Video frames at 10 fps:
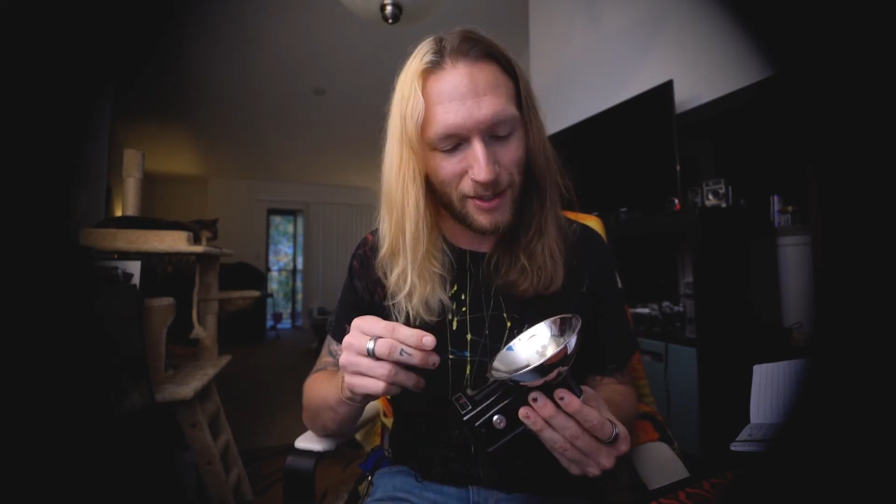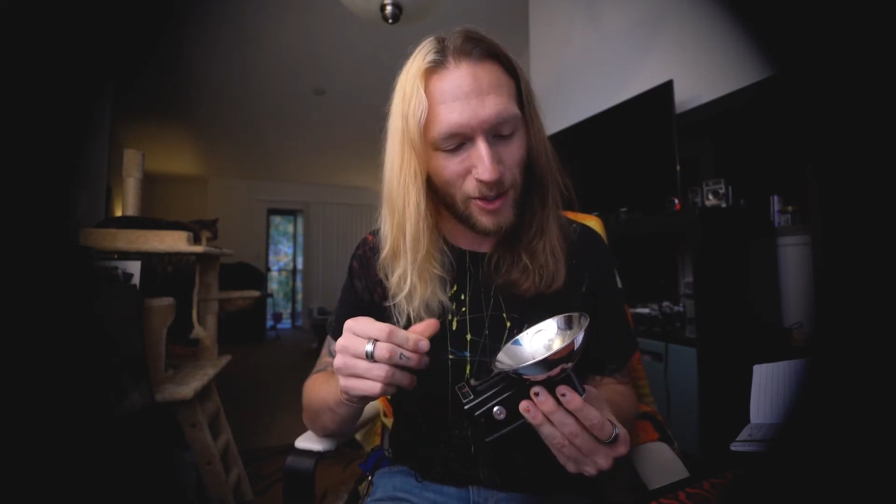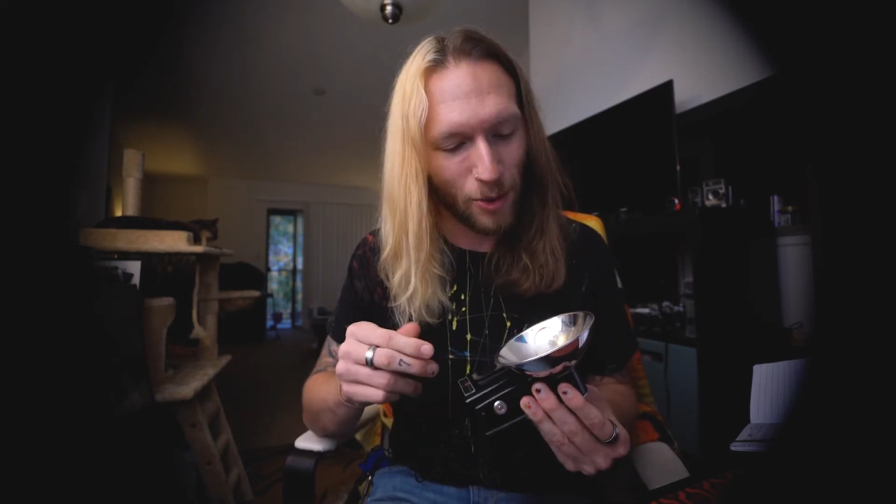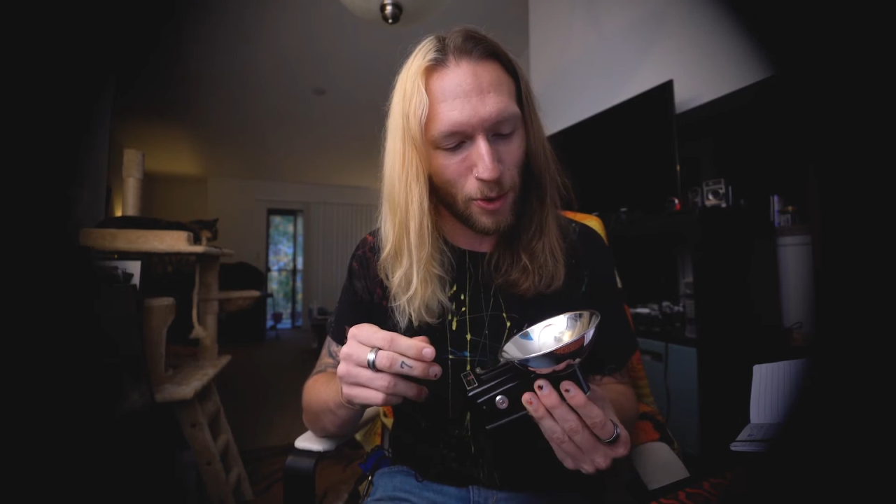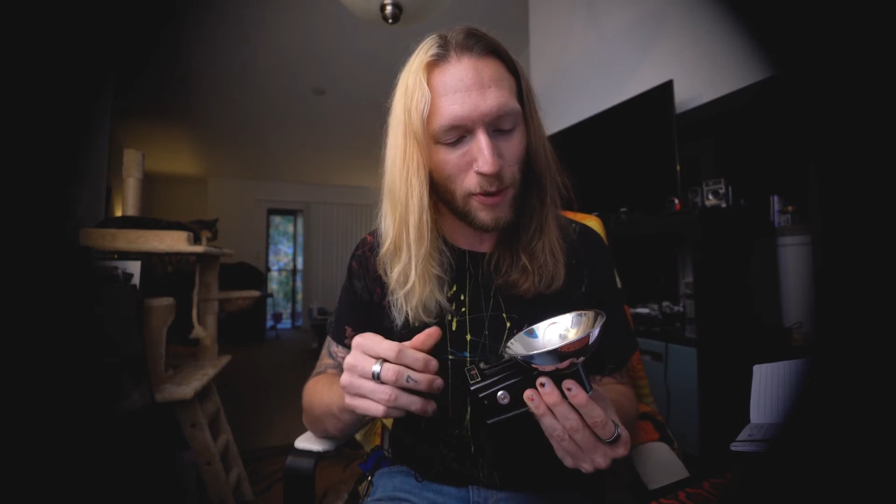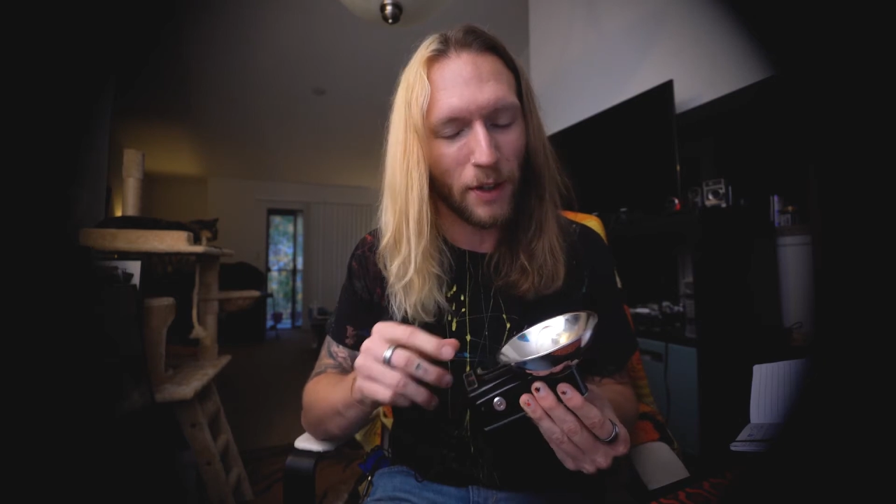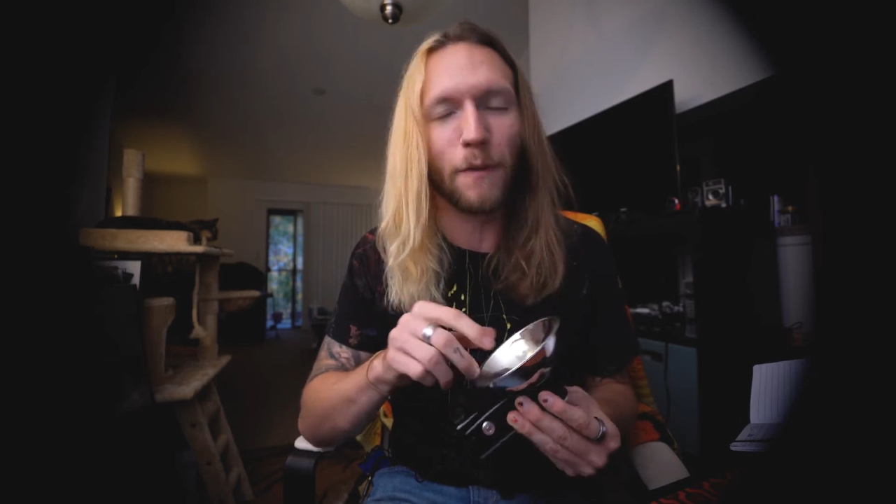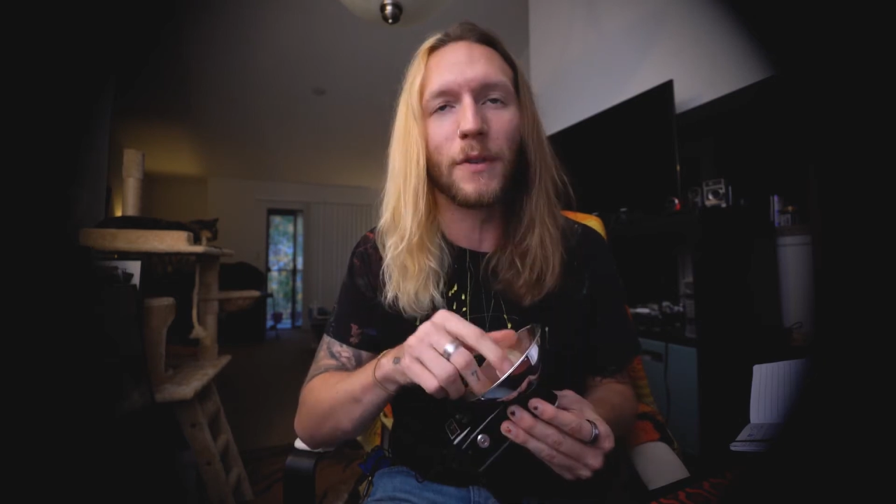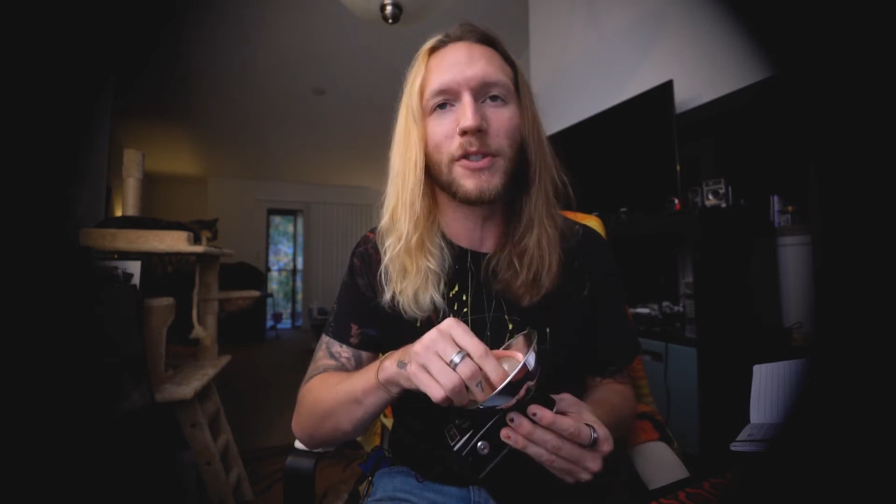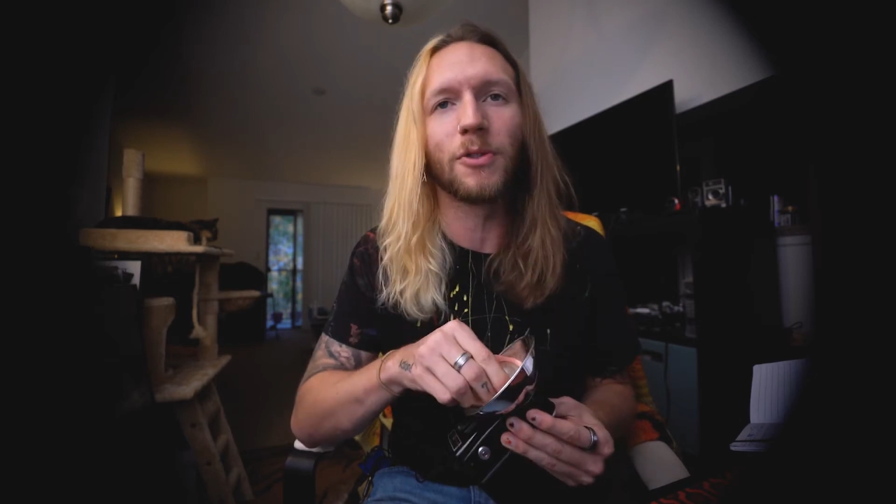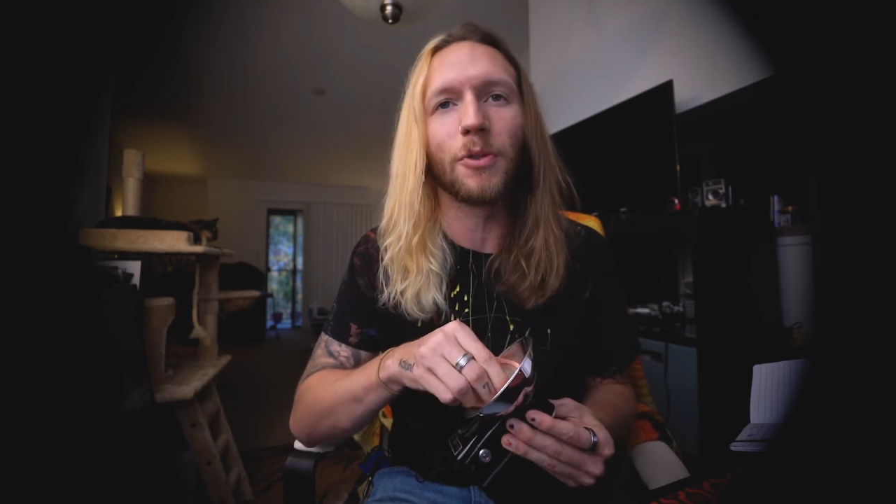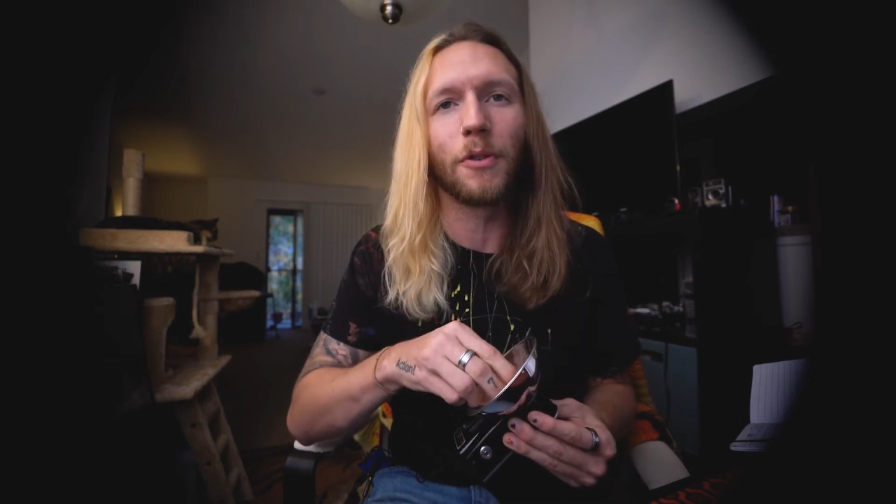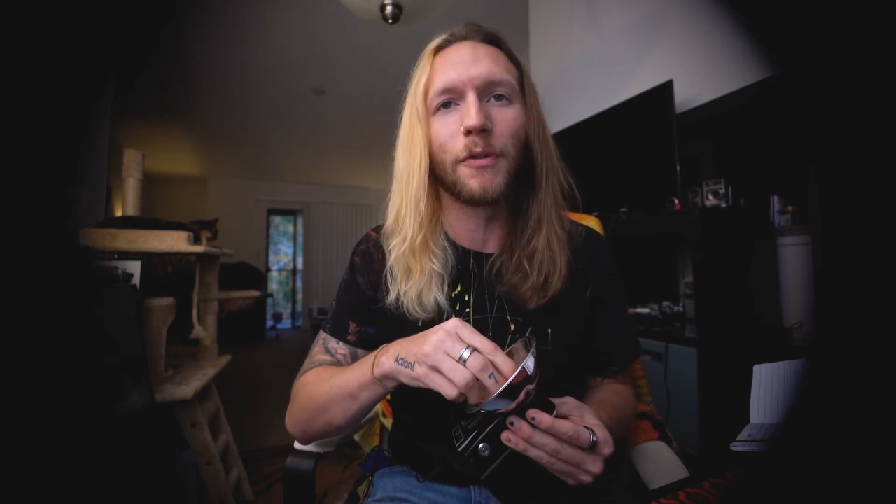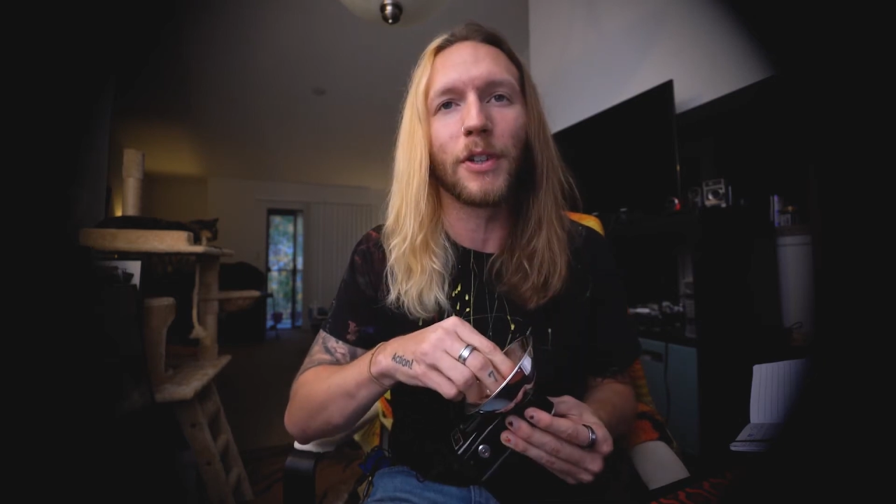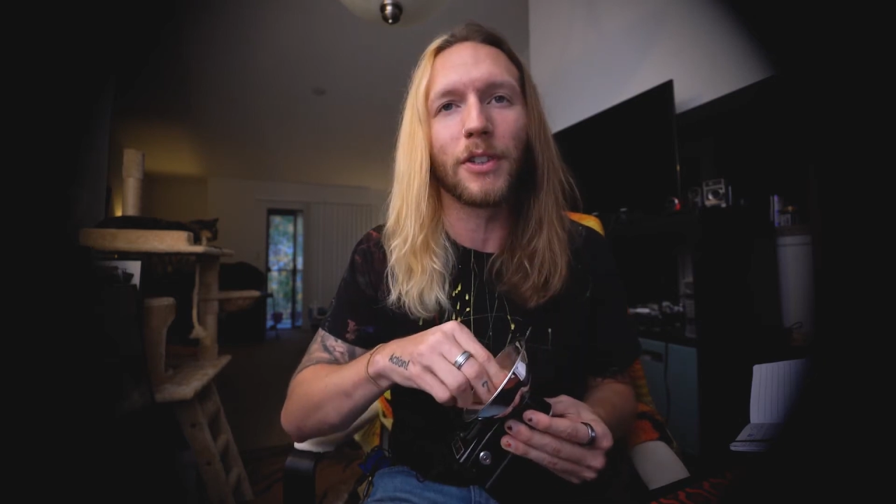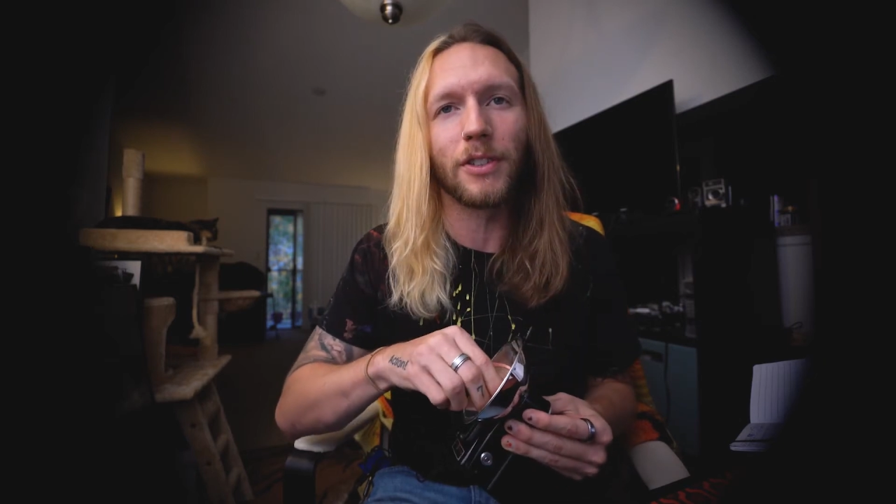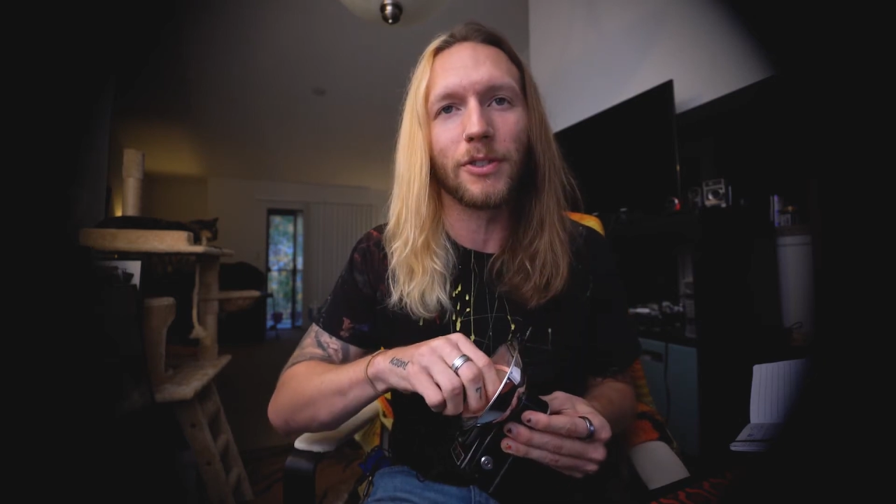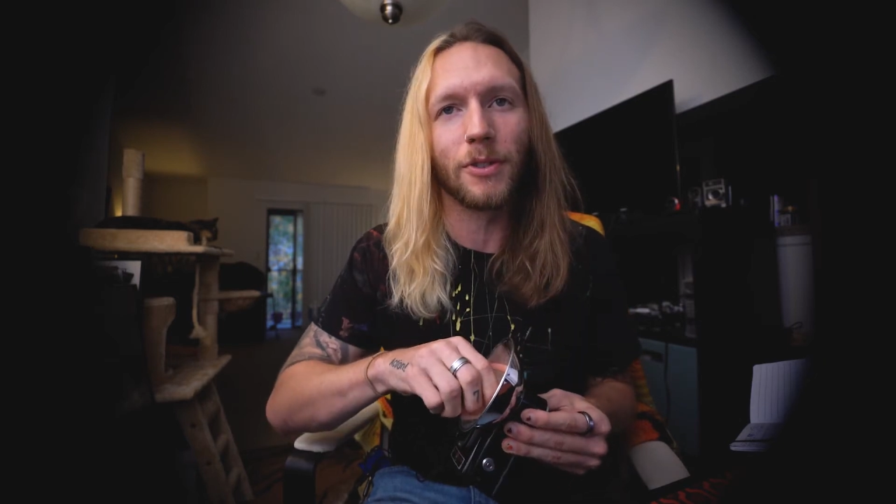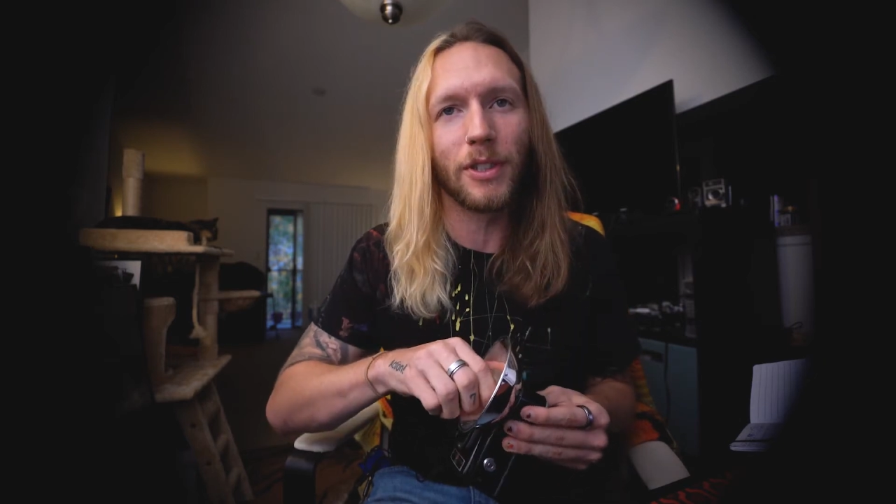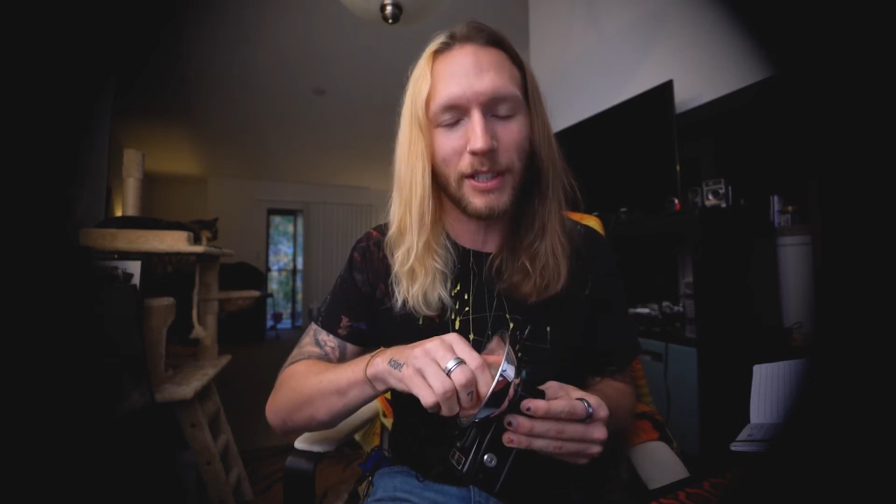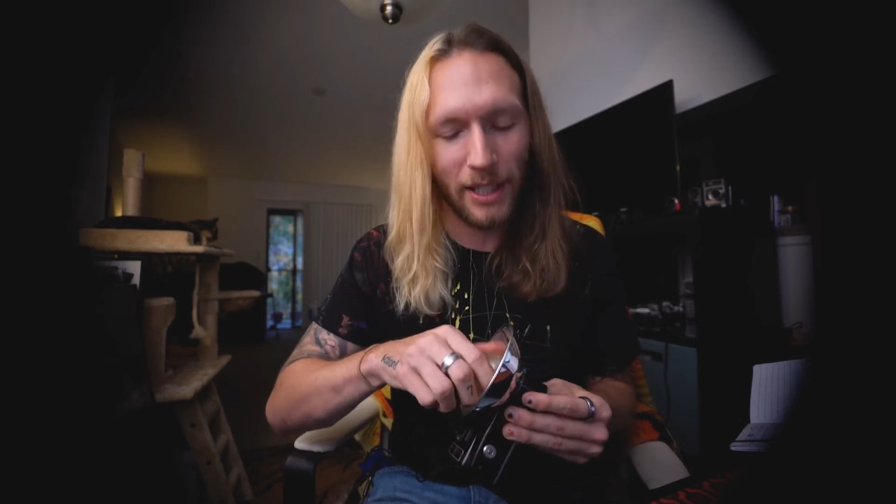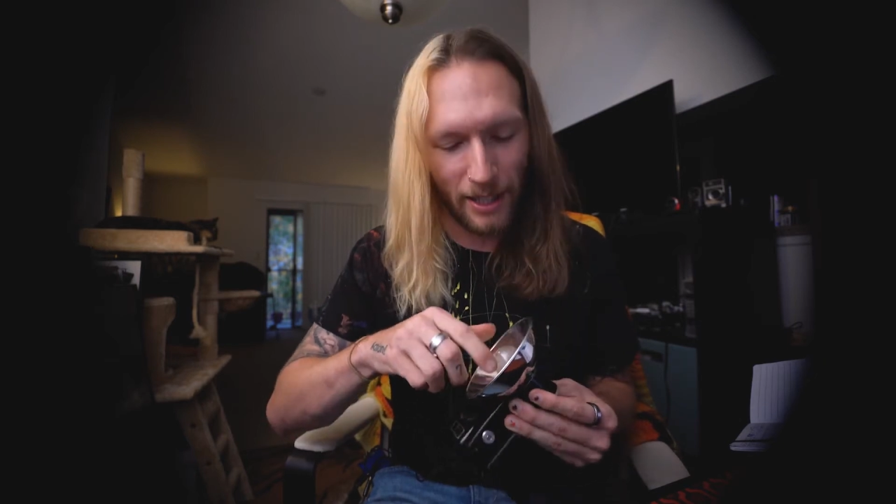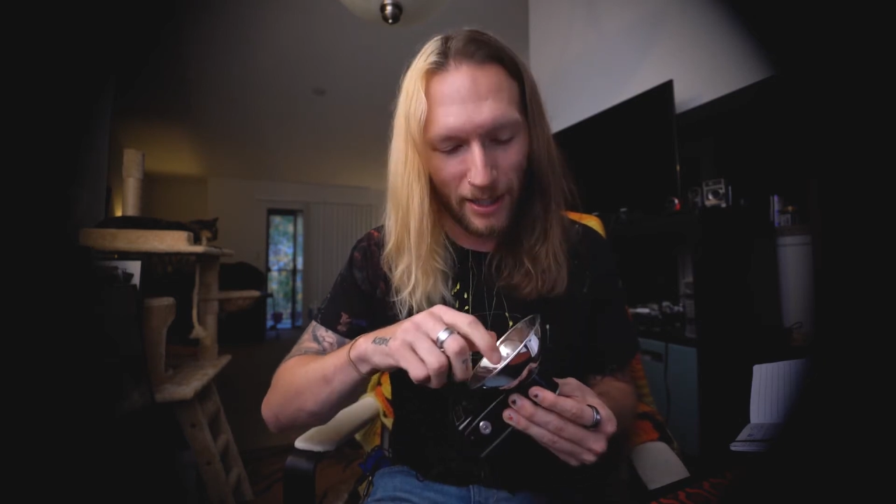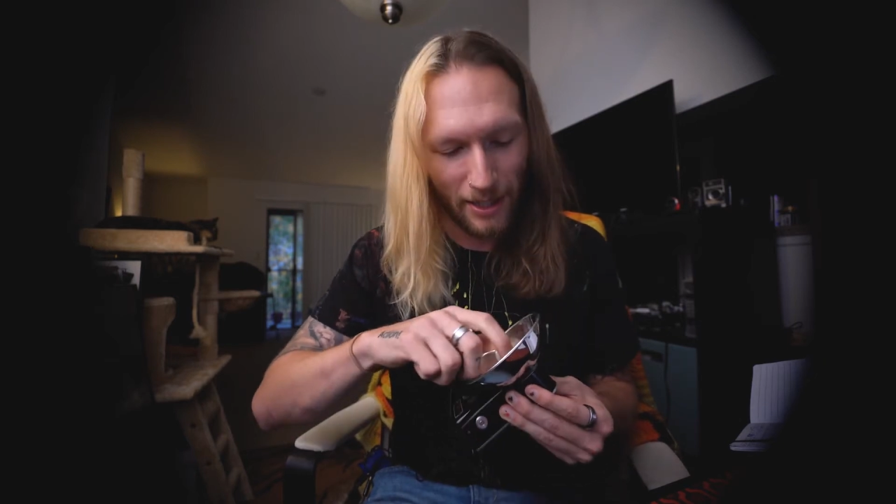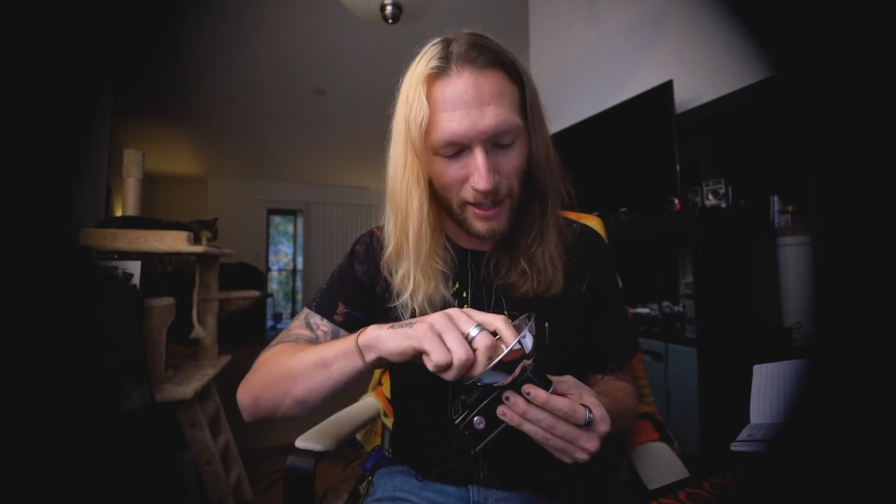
sort of like visceral feeling to it that